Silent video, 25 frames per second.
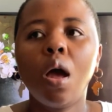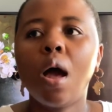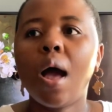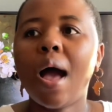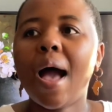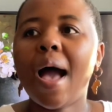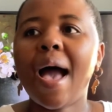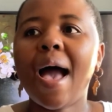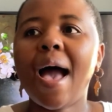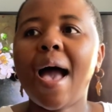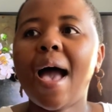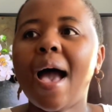
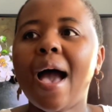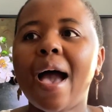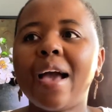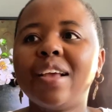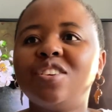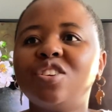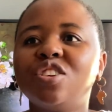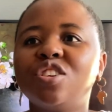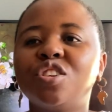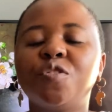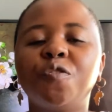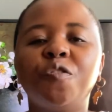I
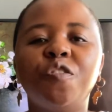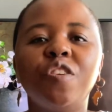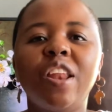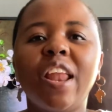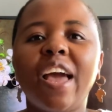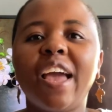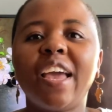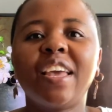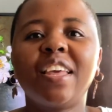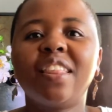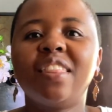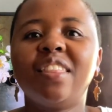just feel
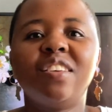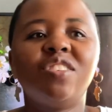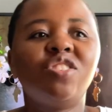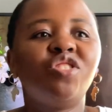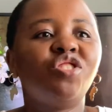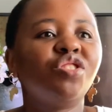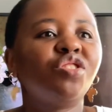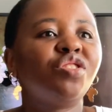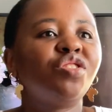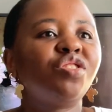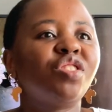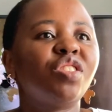like this
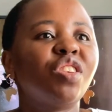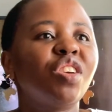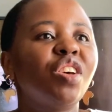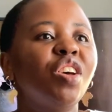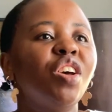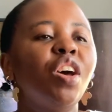just,